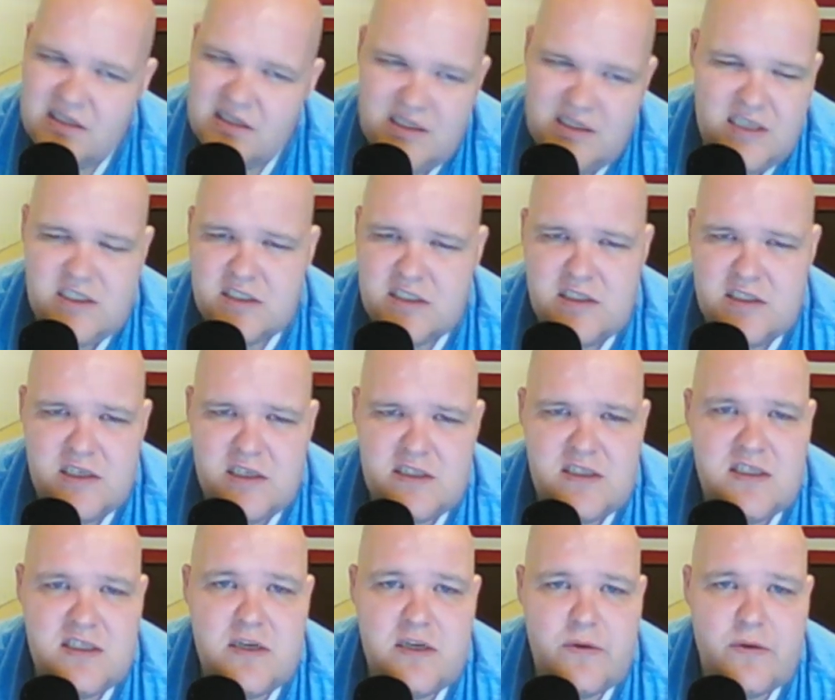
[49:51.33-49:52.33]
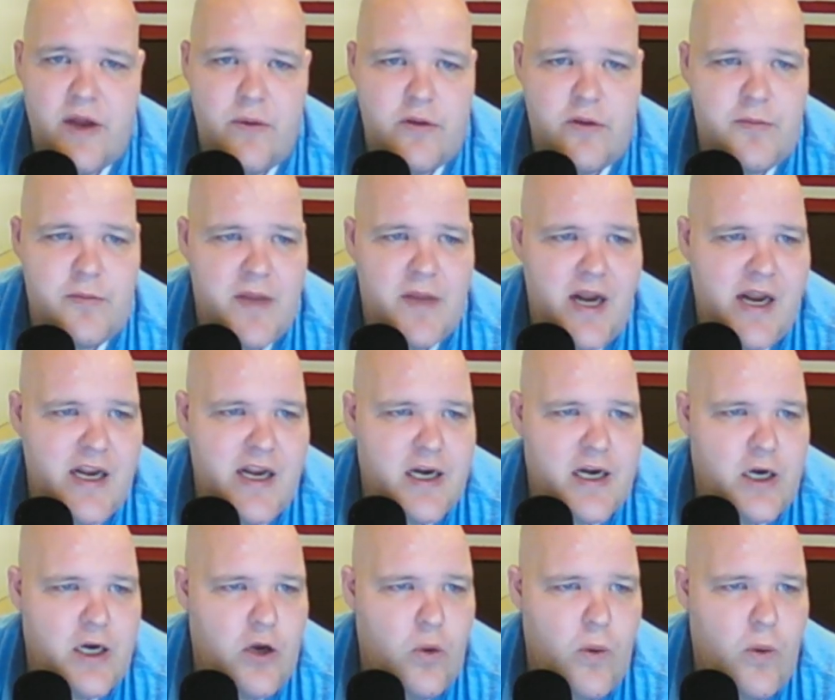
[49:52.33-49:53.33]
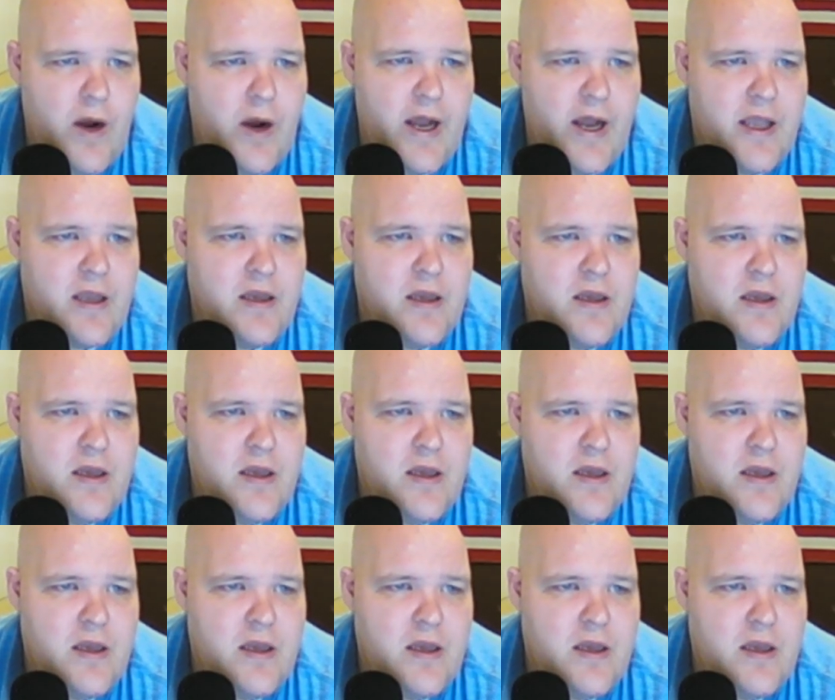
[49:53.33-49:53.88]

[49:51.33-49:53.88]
it just didn't sit right with me, and I didn't know why.